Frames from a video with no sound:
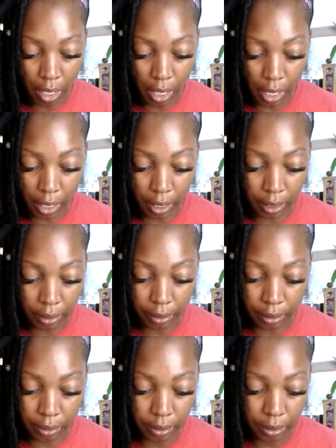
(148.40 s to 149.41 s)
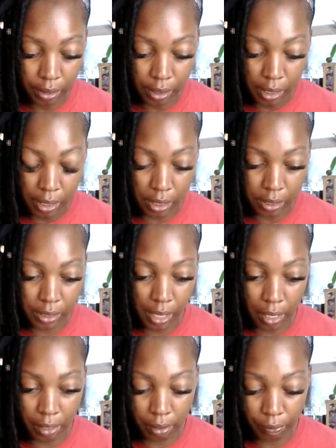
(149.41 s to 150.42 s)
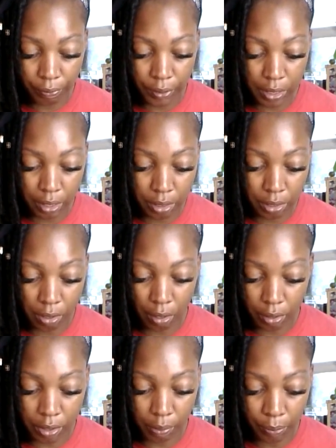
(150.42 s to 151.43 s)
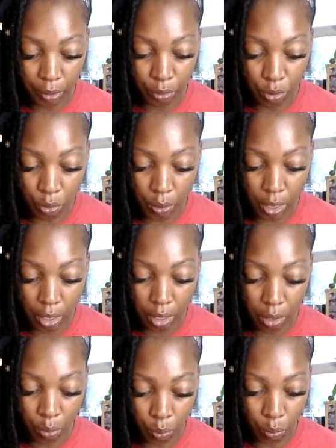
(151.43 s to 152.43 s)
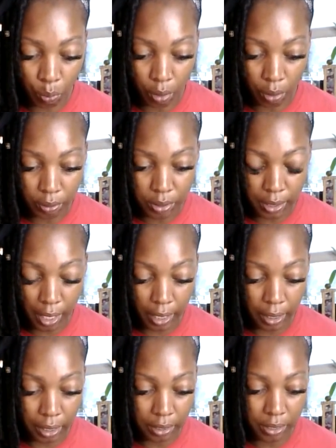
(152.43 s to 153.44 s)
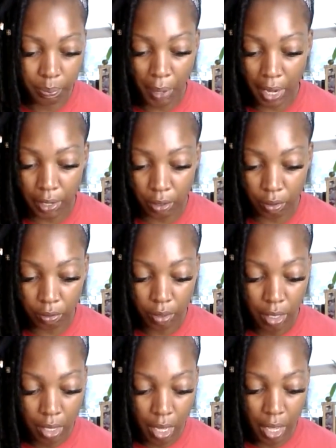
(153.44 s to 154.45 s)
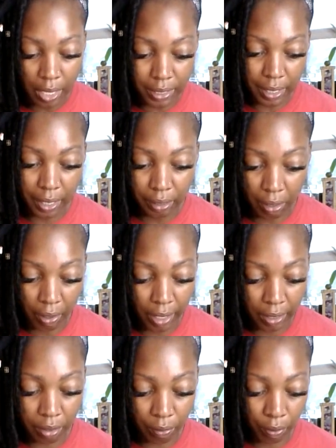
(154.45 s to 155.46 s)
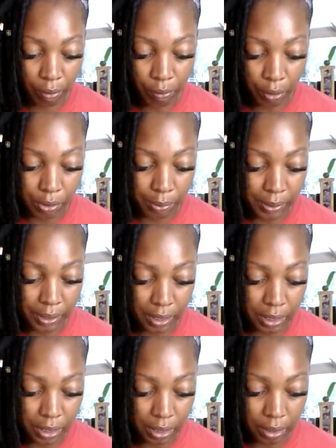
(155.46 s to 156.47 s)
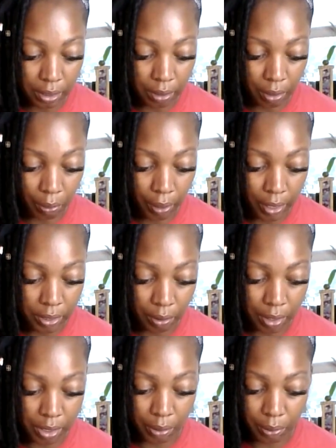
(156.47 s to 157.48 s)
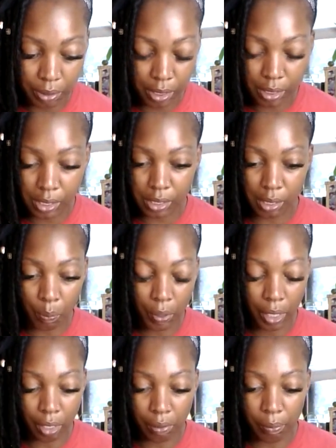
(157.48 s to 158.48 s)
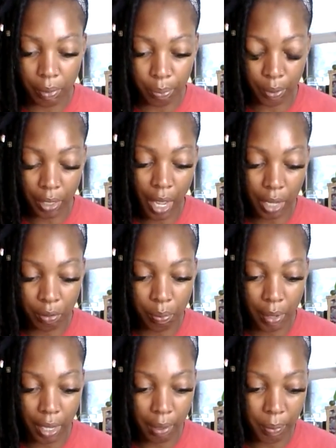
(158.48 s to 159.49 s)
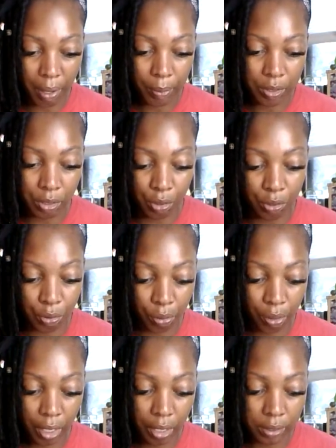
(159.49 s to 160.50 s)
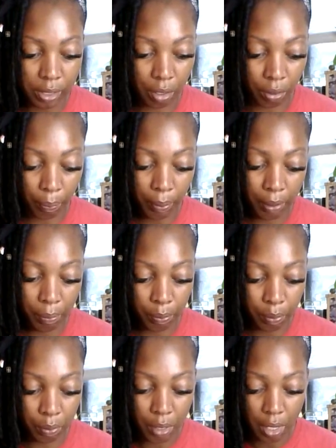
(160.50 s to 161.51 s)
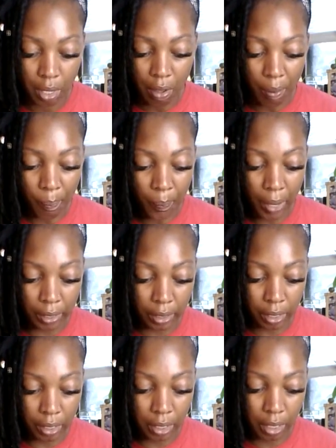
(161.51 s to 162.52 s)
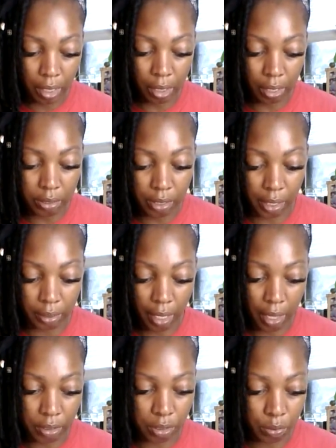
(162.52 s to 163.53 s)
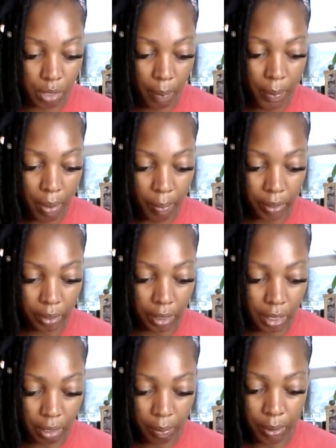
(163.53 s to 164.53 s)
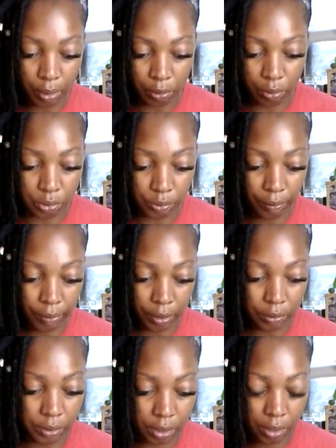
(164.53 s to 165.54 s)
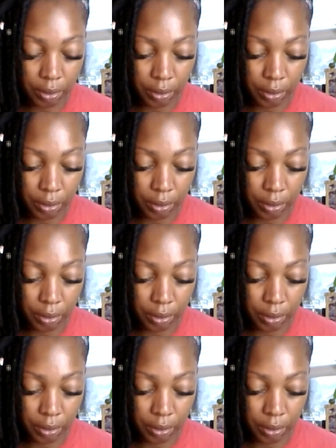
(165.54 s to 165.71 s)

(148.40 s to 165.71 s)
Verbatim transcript: and instead of them physically starting something new here or staying inspired it's like they're in the reverse position okay so this one this is someone that could be preoccupied by material things other people money things like that so tell me about the king of pentacles reverse